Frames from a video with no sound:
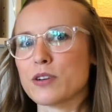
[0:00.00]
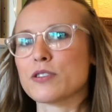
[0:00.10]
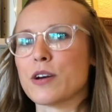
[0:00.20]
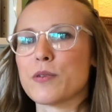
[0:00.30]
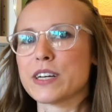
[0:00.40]

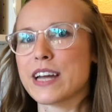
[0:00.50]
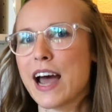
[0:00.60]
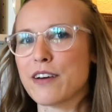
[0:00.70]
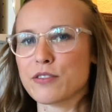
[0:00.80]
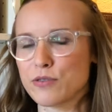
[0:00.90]
So I wanted to
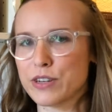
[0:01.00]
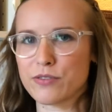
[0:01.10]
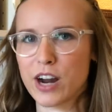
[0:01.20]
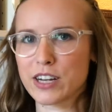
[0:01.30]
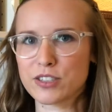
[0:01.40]
have a
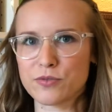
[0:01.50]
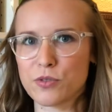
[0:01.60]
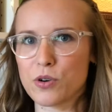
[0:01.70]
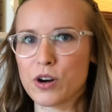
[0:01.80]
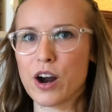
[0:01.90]
refresh
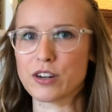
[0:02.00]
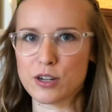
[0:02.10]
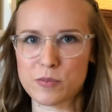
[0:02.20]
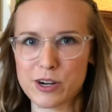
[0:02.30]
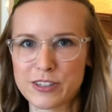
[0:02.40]
for
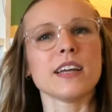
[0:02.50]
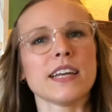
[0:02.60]
October.